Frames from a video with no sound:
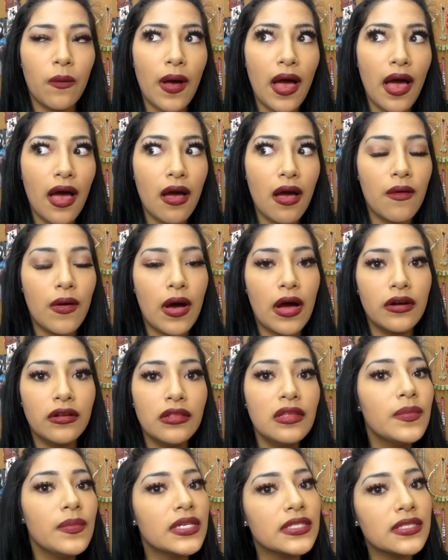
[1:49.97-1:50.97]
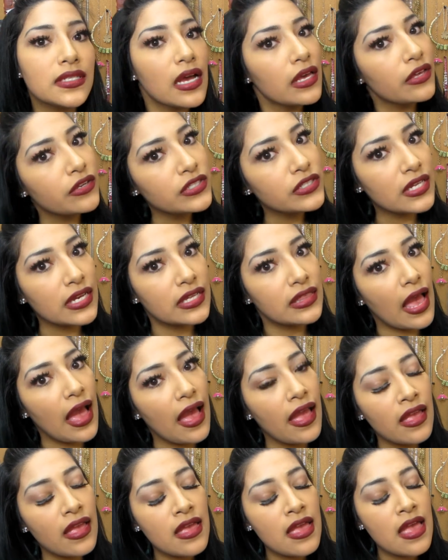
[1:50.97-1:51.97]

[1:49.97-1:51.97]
wow how do they mix the colors like that